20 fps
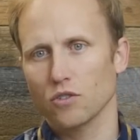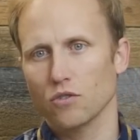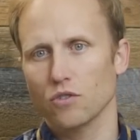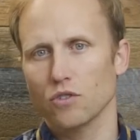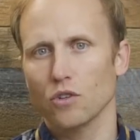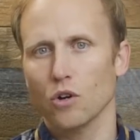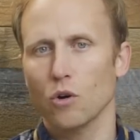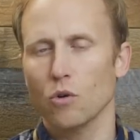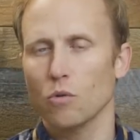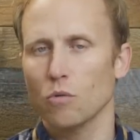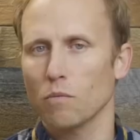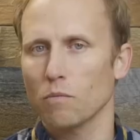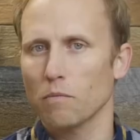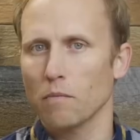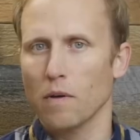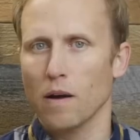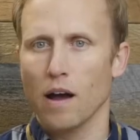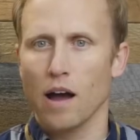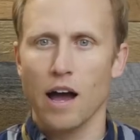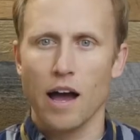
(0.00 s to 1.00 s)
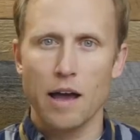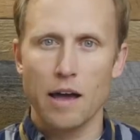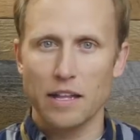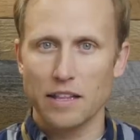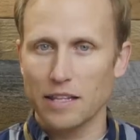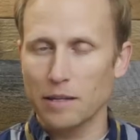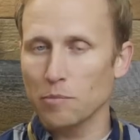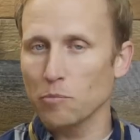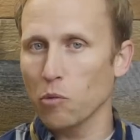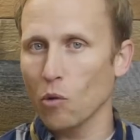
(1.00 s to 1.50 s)
So I,
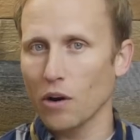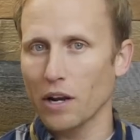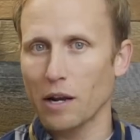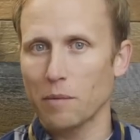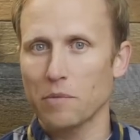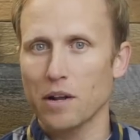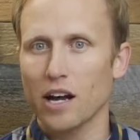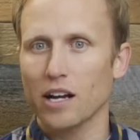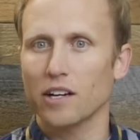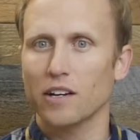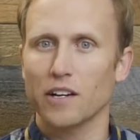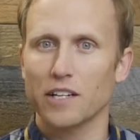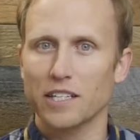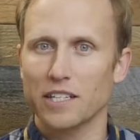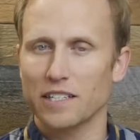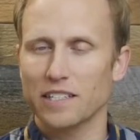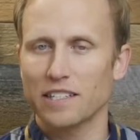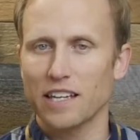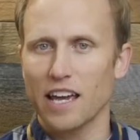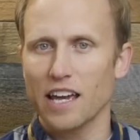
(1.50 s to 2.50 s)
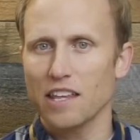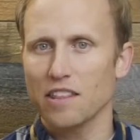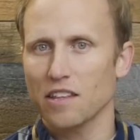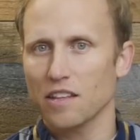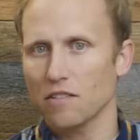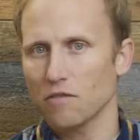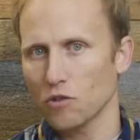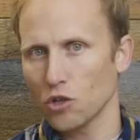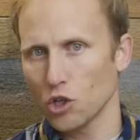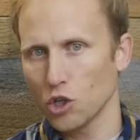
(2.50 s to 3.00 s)
at this point, I'm not going to say
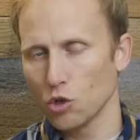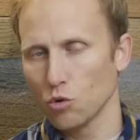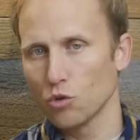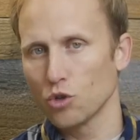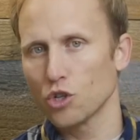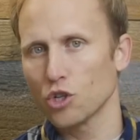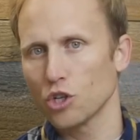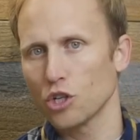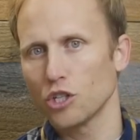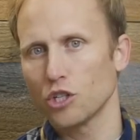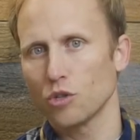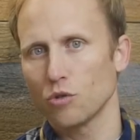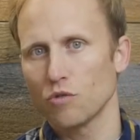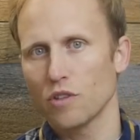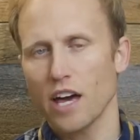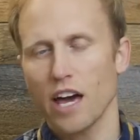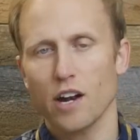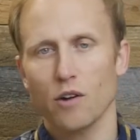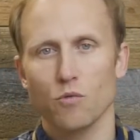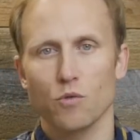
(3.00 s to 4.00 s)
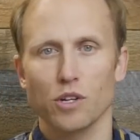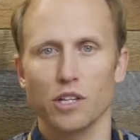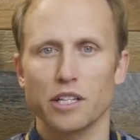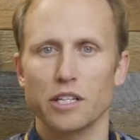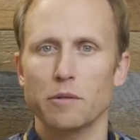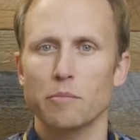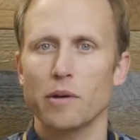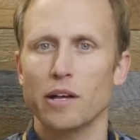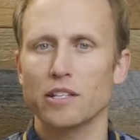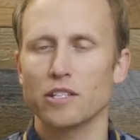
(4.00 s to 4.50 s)
that you should do that. It really
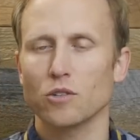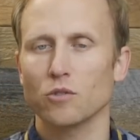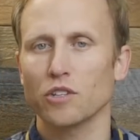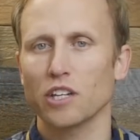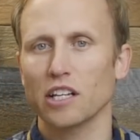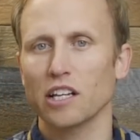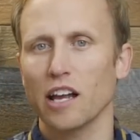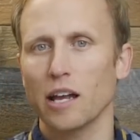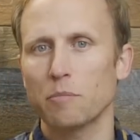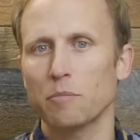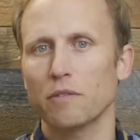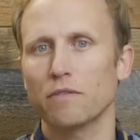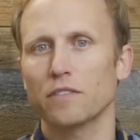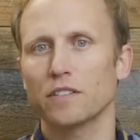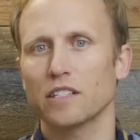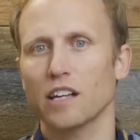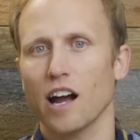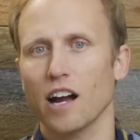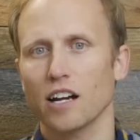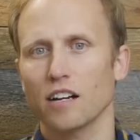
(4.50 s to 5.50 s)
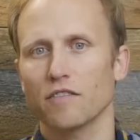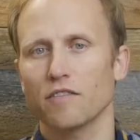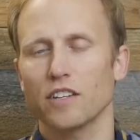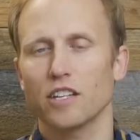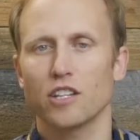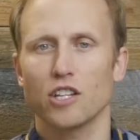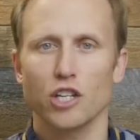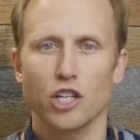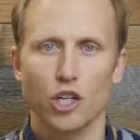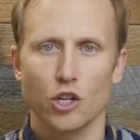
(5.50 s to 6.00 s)
depends on the type of
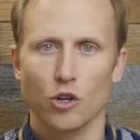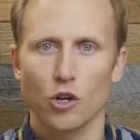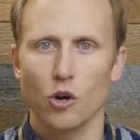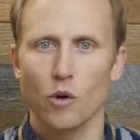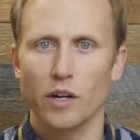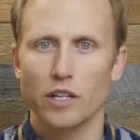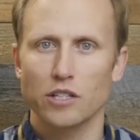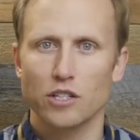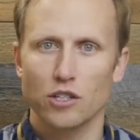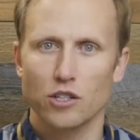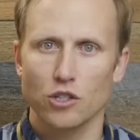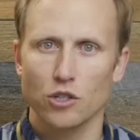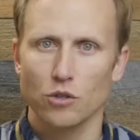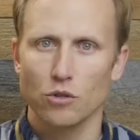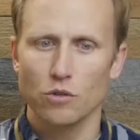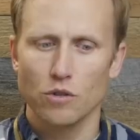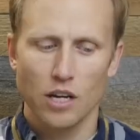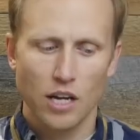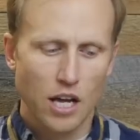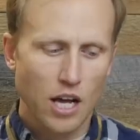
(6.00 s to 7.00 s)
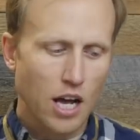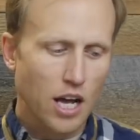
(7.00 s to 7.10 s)
photography that you're going to do.